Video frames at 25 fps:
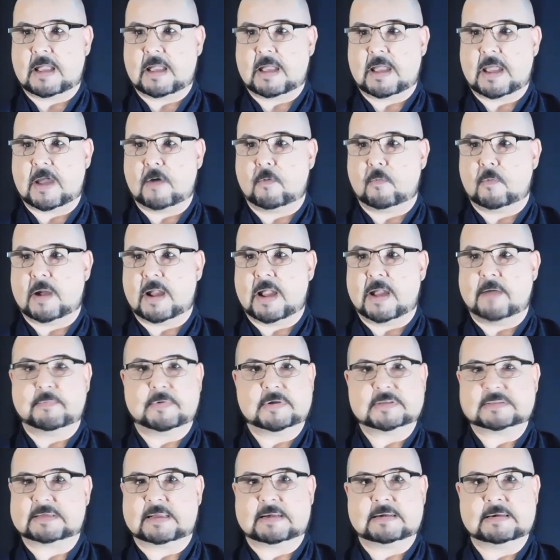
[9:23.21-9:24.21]

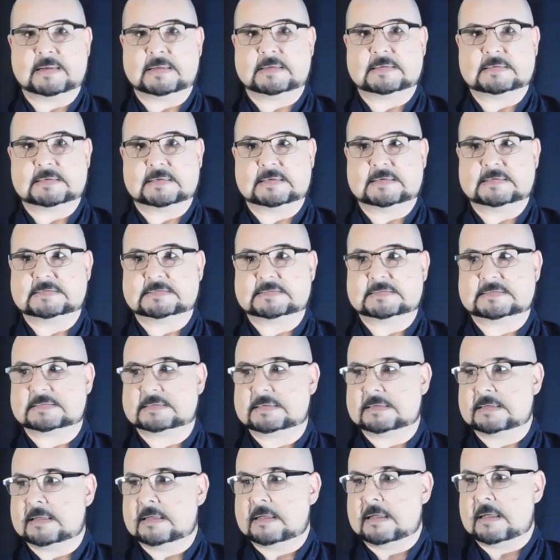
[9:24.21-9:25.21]
Every technique is